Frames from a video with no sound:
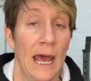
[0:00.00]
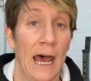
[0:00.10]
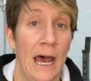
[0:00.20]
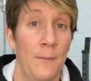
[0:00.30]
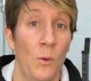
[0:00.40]

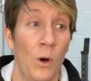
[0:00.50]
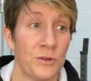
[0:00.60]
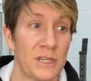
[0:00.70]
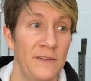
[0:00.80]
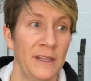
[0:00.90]

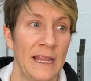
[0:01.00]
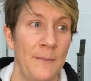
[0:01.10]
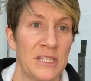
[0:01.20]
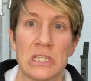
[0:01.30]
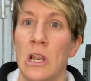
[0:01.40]
whilst giving
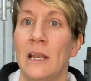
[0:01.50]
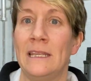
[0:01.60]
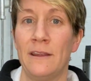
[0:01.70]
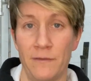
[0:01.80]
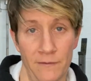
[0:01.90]
them a slightly
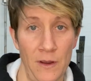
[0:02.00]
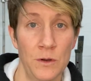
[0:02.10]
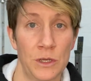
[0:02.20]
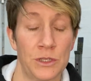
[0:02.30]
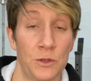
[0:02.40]
different
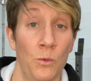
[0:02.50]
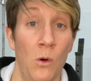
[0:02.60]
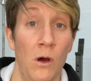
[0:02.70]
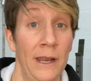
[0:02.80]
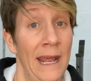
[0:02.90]
focus to
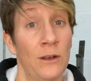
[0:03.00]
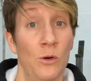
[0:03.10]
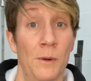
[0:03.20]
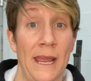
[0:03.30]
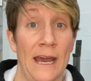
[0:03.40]
what an
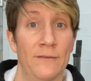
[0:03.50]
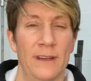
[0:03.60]
adult might have.